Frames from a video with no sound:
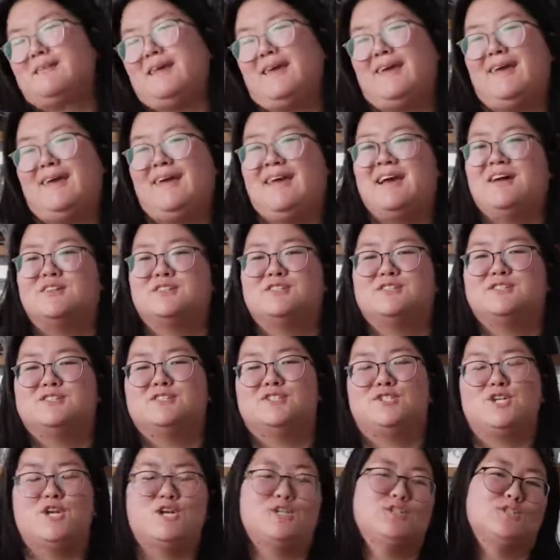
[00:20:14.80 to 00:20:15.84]
I'll
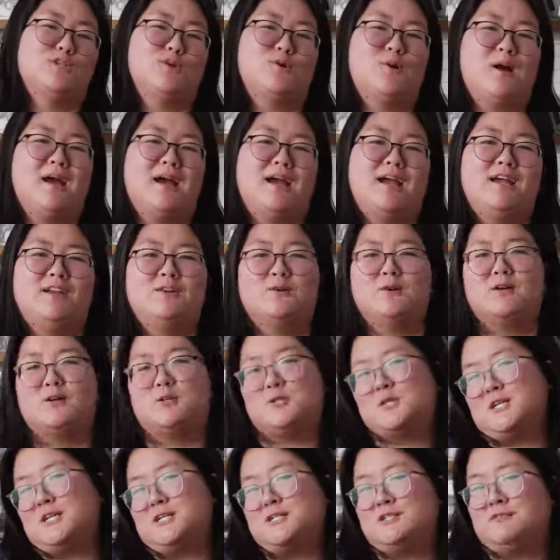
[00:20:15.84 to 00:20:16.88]
just change the grind or I'll
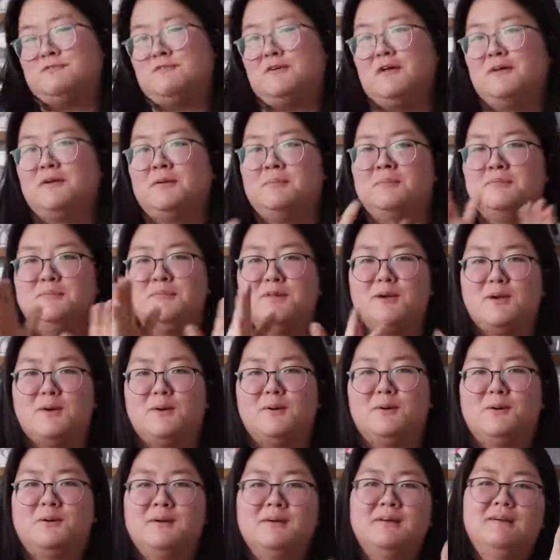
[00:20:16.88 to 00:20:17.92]
change the volume. No,
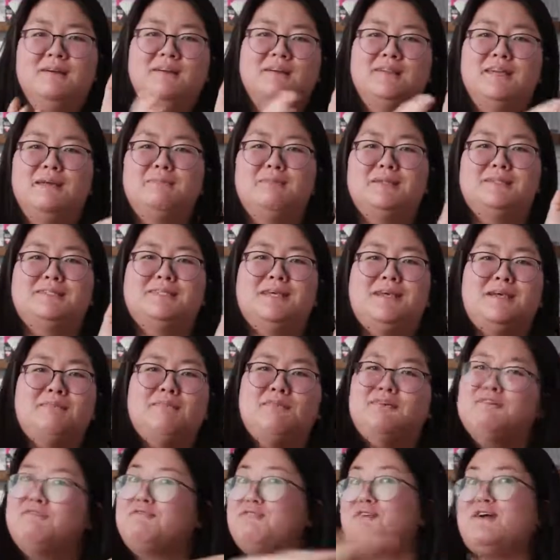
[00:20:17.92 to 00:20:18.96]
keep the
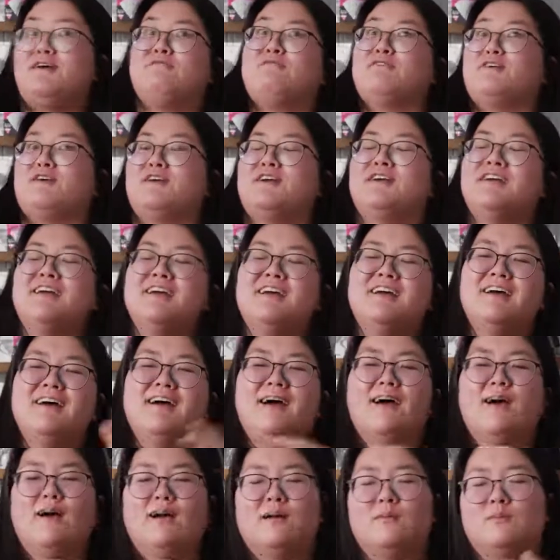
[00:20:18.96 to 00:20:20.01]
same forever.
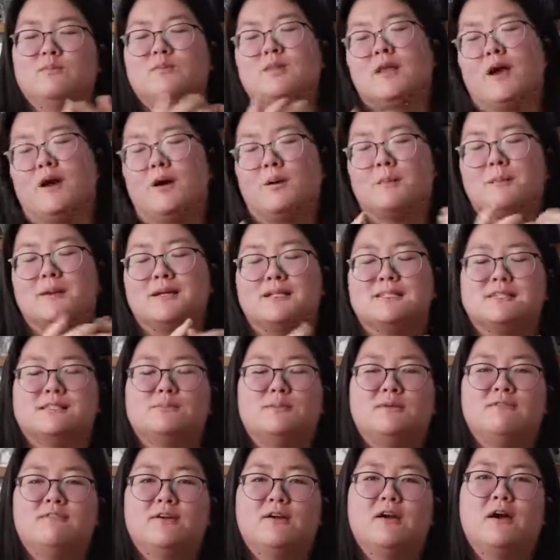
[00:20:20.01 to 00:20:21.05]
No, but just
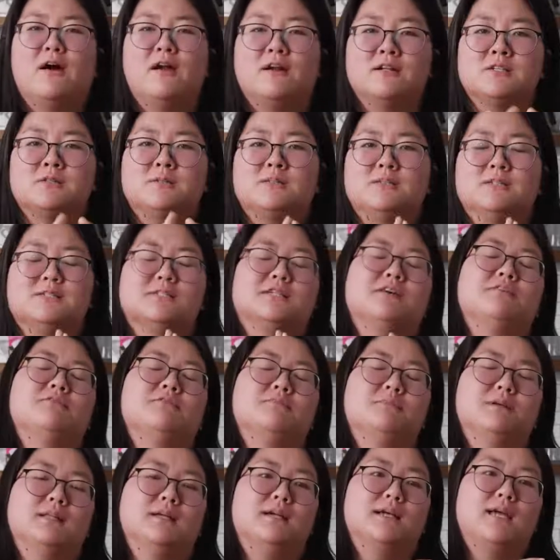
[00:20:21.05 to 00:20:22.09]
be very honest with yourself
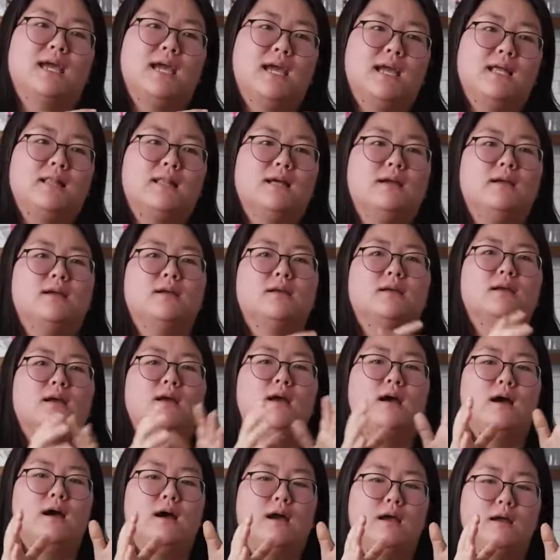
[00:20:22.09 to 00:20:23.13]
and be like, hey, like,
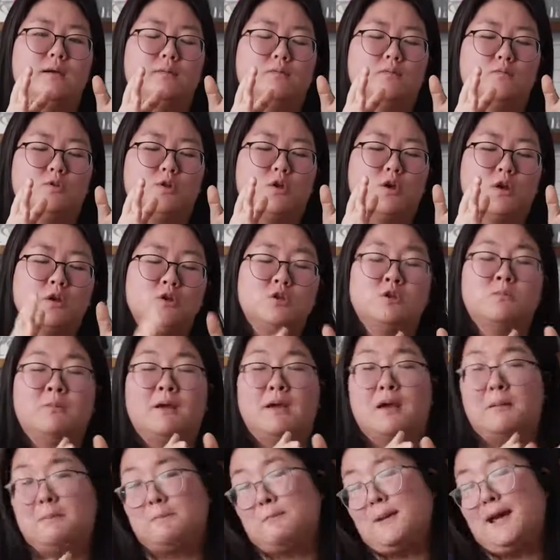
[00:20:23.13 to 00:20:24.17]
I'm going to do
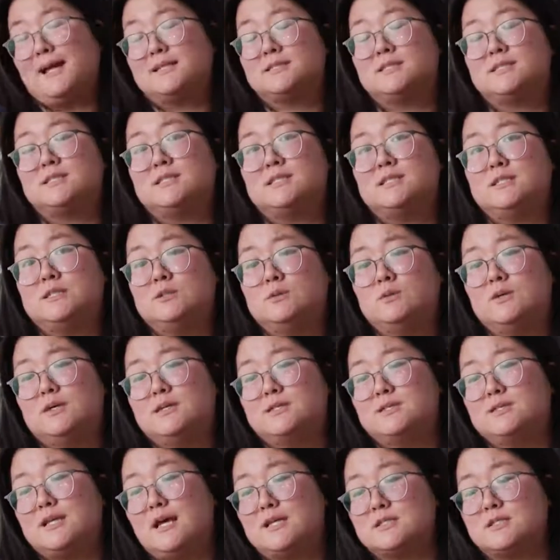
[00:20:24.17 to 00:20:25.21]
my best to
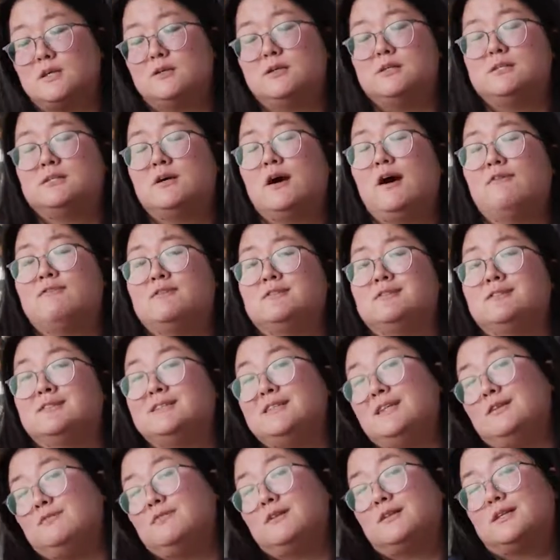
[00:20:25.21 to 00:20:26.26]
assess all these coffees as
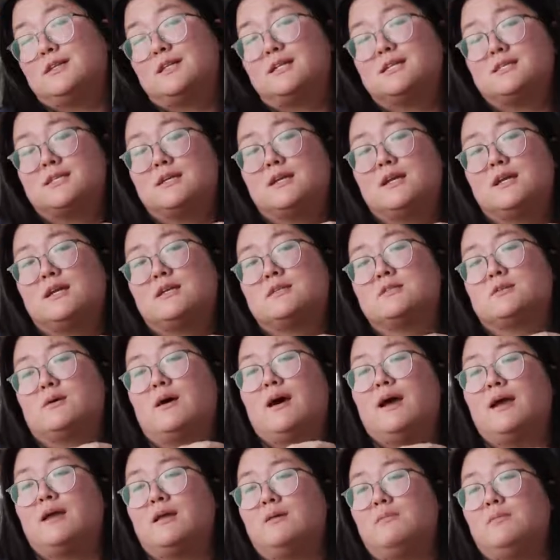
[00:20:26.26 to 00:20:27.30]
evenly as I can, so
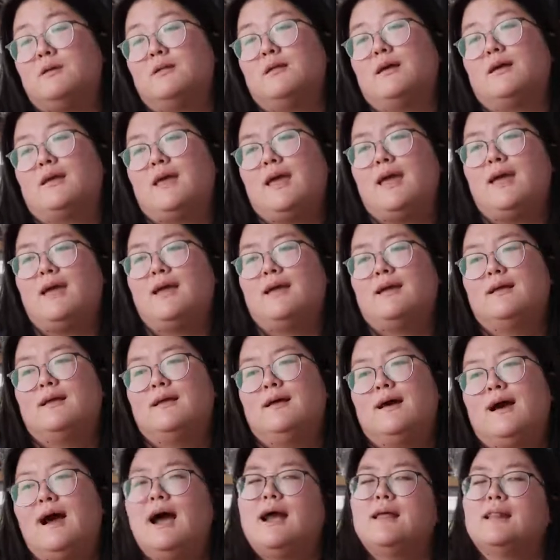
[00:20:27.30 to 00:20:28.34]
I can be like, hey,
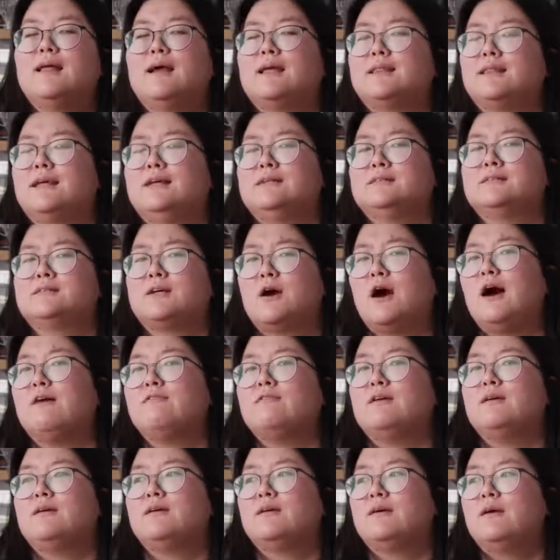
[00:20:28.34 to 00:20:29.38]
I like this
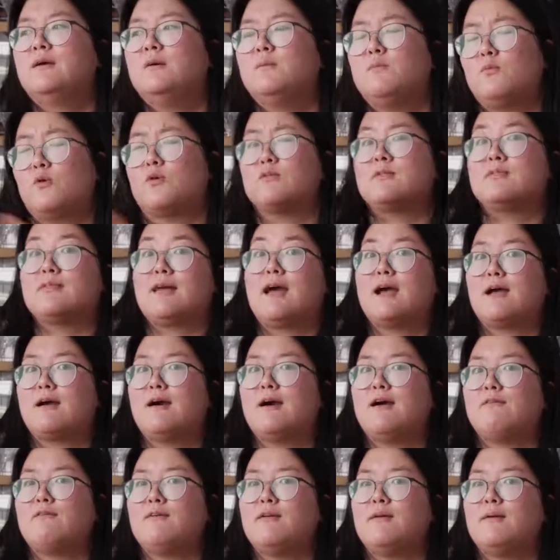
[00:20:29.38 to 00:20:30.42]
coffee more than that
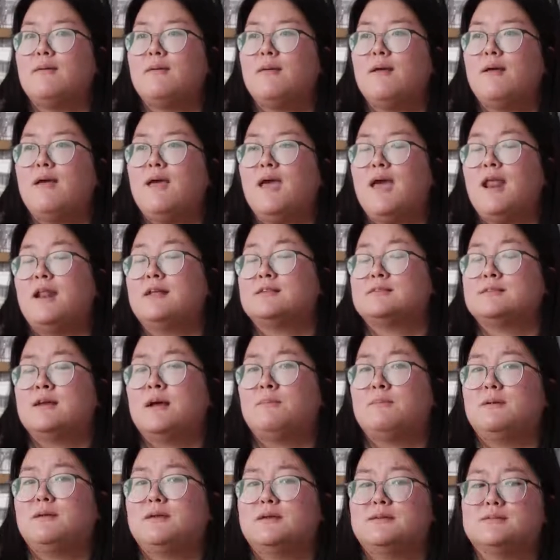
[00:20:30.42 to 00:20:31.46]
coffee. And it's
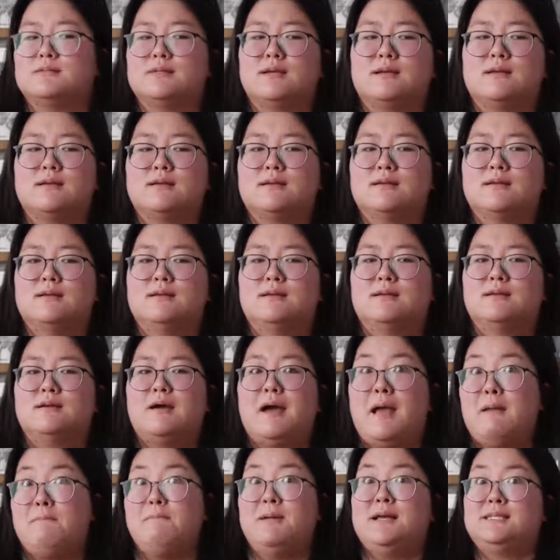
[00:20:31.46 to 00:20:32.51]
not because like
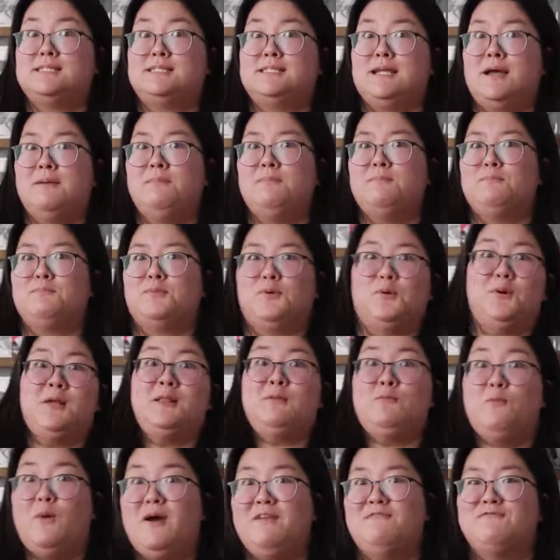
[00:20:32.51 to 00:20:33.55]
I messed up
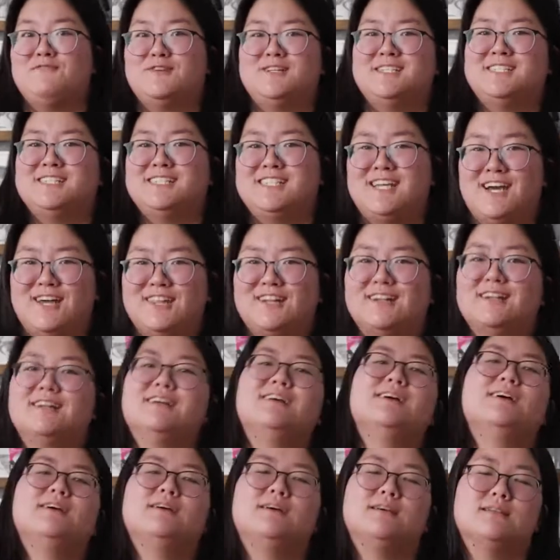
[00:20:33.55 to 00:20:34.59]
brewing one versus the other,
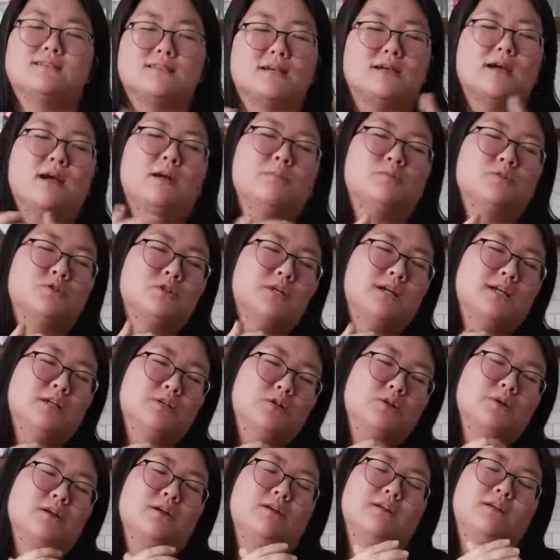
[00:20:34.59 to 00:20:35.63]
is that I'm trying to
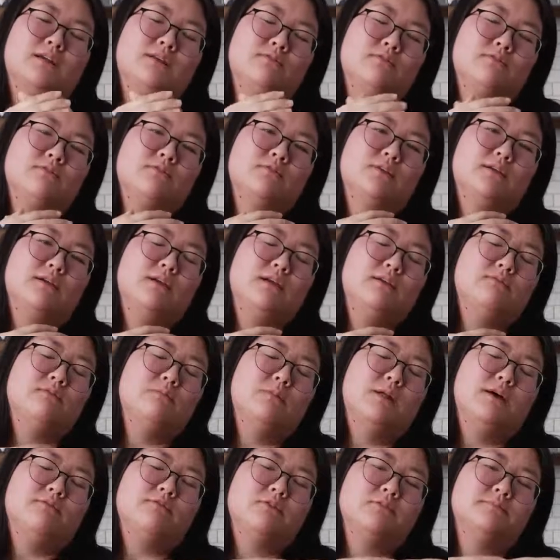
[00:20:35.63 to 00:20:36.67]
do it on an even
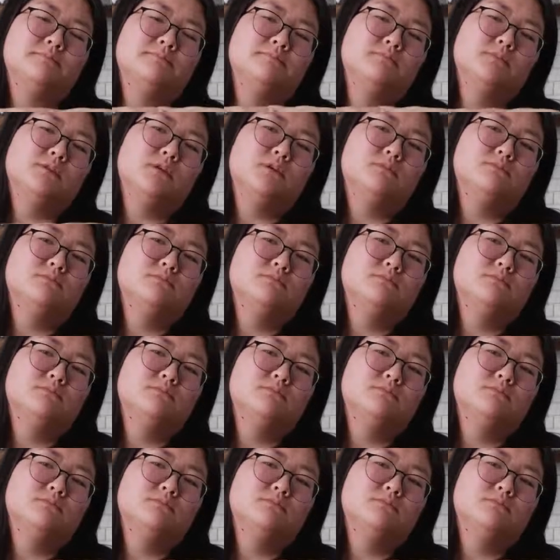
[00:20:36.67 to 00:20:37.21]
platform. So